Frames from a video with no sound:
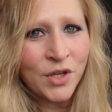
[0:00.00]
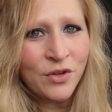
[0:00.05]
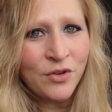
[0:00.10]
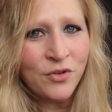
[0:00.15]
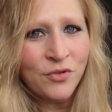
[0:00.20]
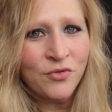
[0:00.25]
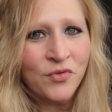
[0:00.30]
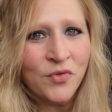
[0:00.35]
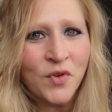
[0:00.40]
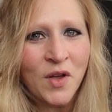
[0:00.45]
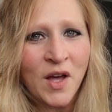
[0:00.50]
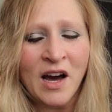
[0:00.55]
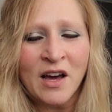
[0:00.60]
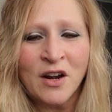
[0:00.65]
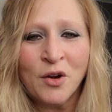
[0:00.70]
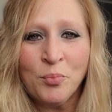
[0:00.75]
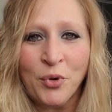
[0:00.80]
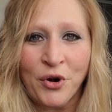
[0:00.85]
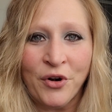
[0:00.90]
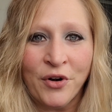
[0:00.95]
You've got
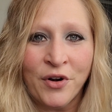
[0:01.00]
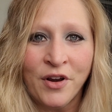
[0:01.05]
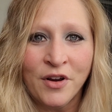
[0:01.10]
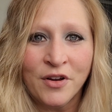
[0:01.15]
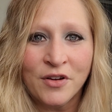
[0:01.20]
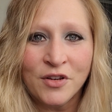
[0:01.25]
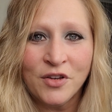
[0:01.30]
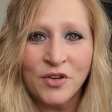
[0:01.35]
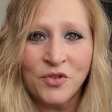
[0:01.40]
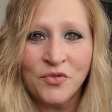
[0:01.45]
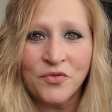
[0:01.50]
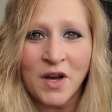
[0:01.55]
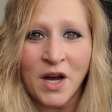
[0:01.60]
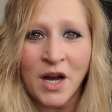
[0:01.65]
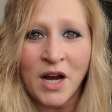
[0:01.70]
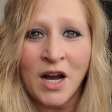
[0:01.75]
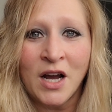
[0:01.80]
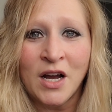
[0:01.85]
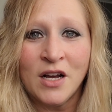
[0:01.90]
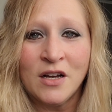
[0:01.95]
a bird, you've
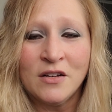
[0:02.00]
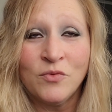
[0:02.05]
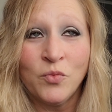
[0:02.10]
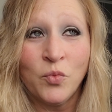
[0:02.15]
got